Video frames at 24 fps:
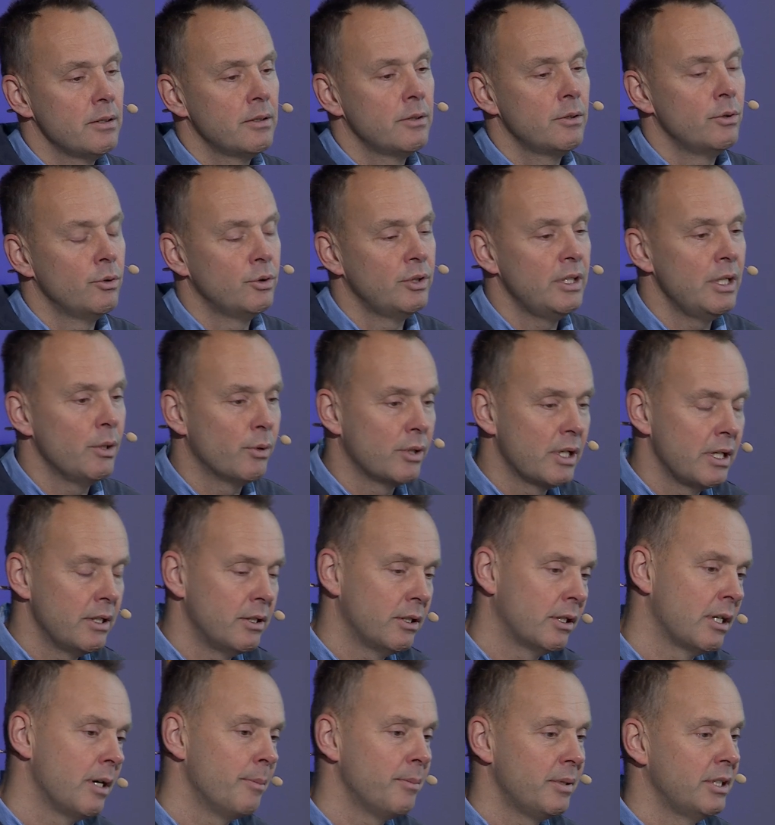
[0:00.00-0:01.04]
to see, okay,
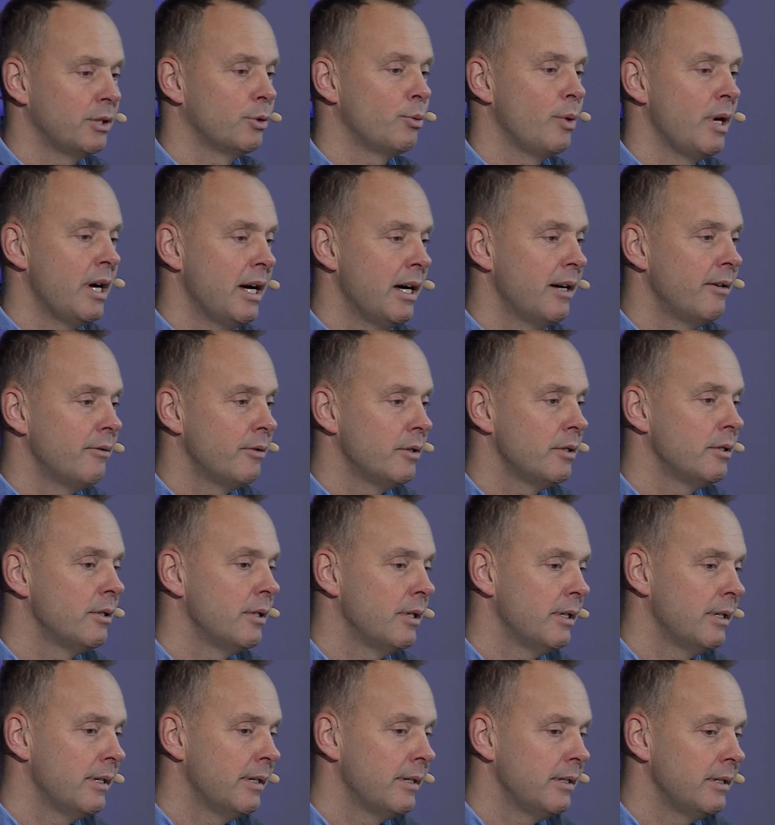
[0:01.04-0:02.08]
the companies we have
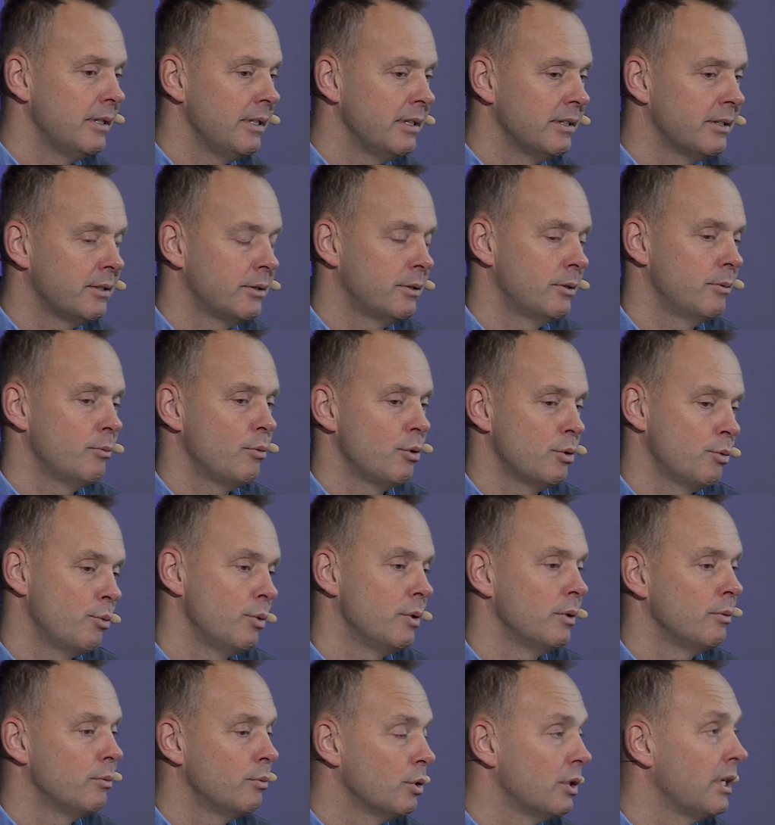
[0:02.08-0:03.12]
is what
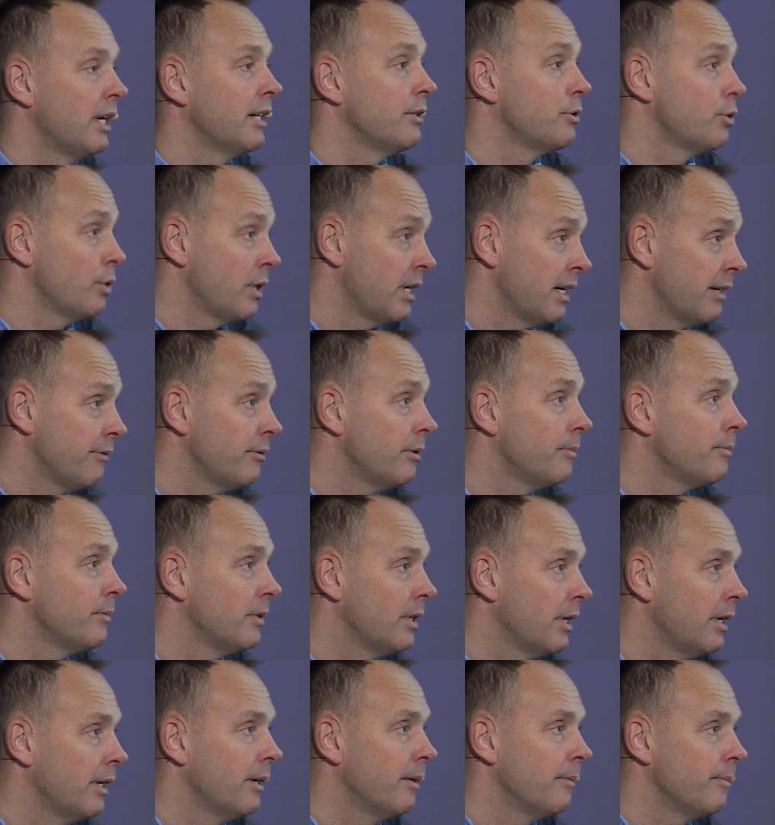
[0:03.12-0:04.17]
we would like to
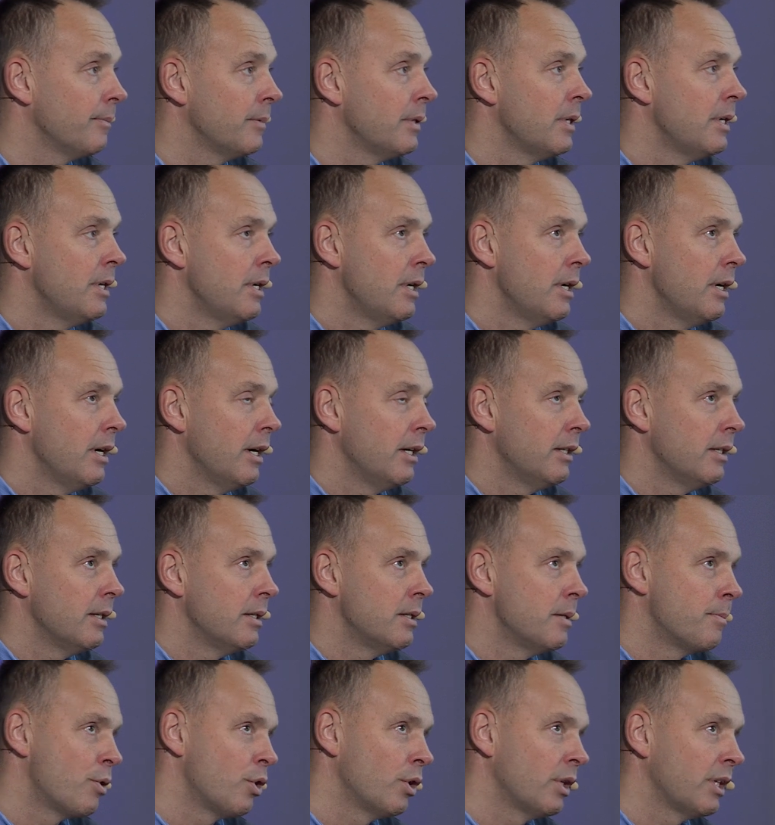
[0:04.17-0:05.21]
have. And
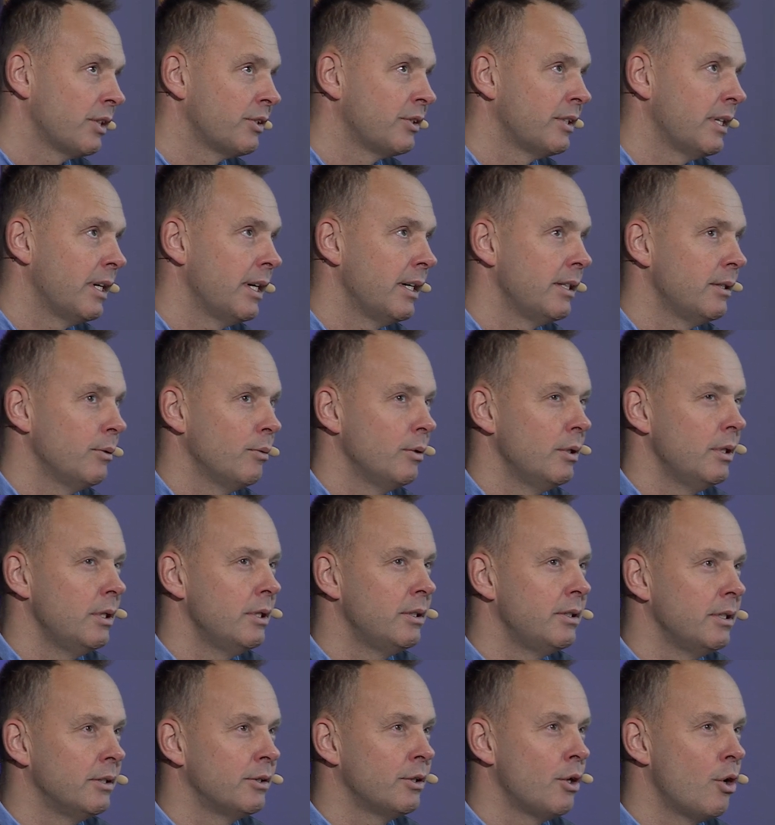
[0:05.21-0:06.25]
the product side,
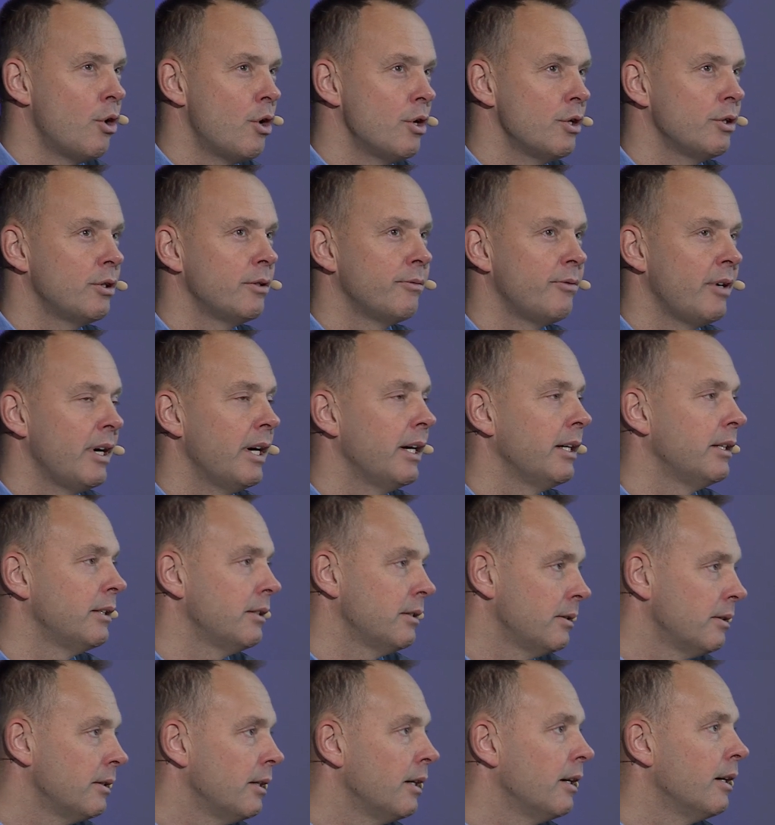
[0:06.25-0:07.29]
it's harder to
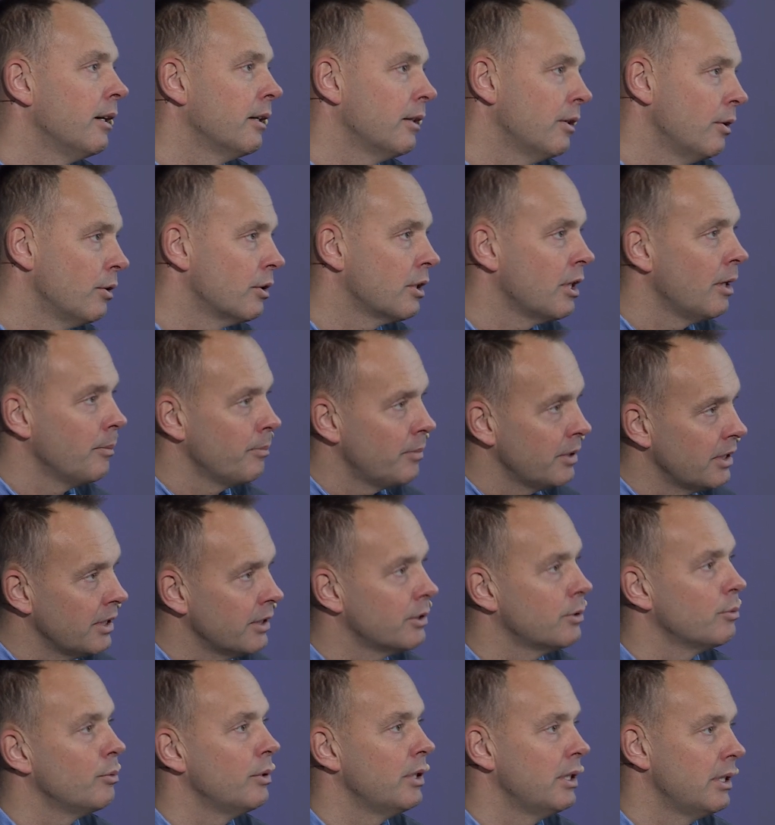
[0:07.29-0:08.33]
find good
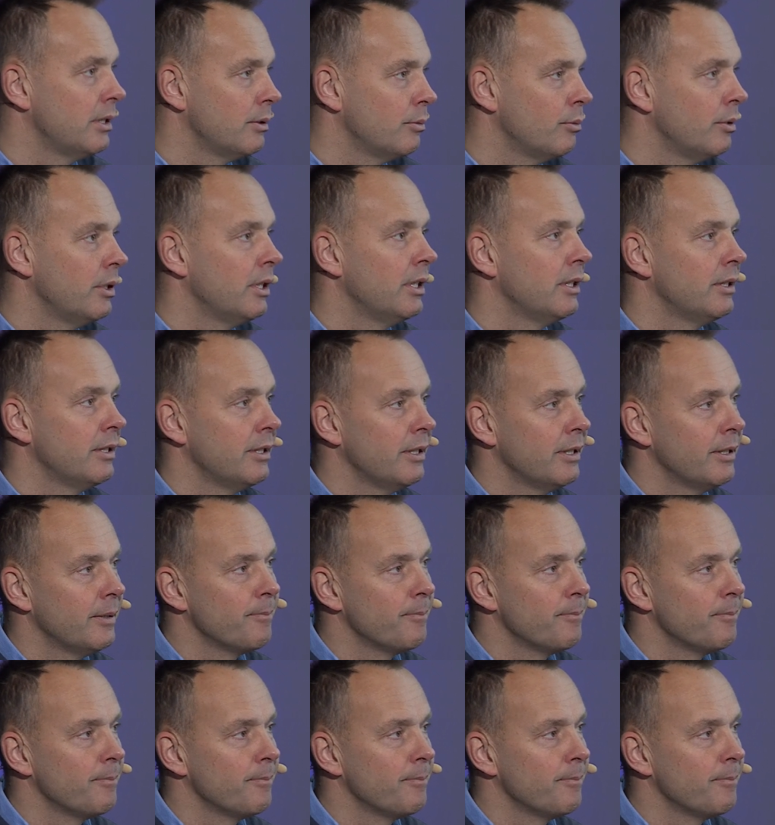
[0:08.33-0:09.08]
companies with